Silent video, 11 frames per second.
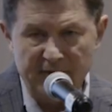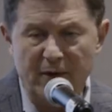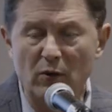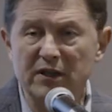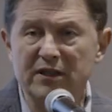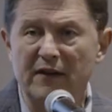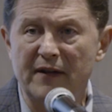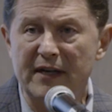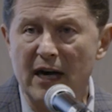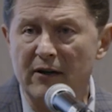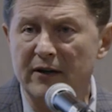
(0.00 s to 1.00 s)
Focus on
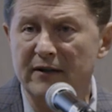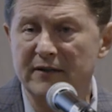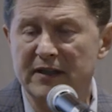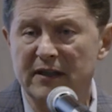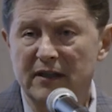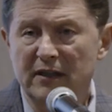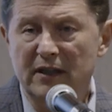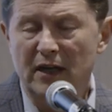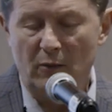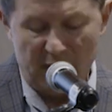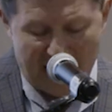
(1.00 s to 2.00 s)
the narratives,
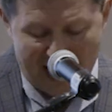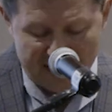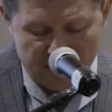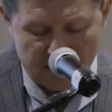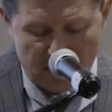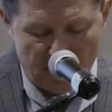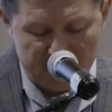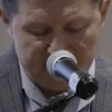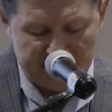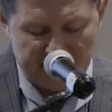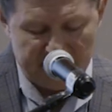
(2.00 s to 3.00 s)
on what Axel
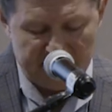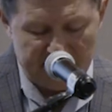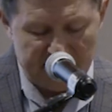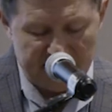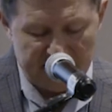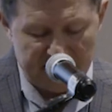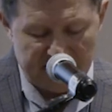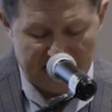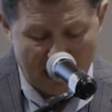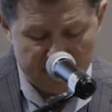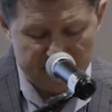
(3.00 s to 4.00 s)
calls the
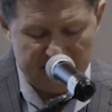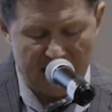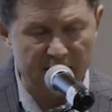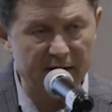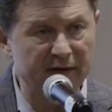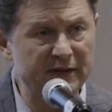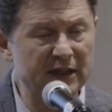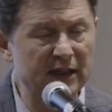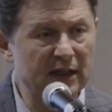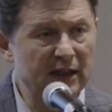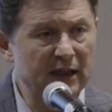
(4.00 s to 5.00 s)
counter-narratives,